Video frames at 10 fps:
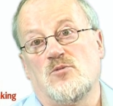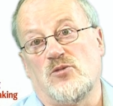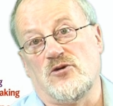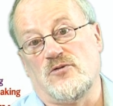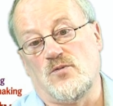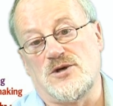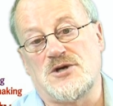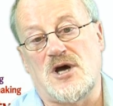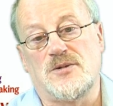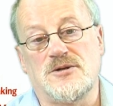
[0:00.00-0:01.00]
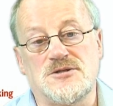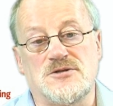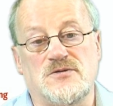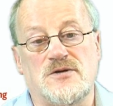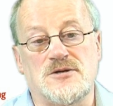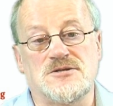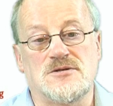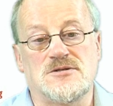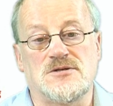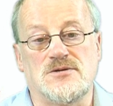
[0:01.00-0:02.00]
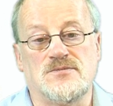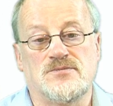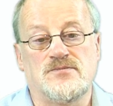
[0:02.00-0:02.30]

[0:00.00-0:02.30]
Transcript: both of which happened in 2002.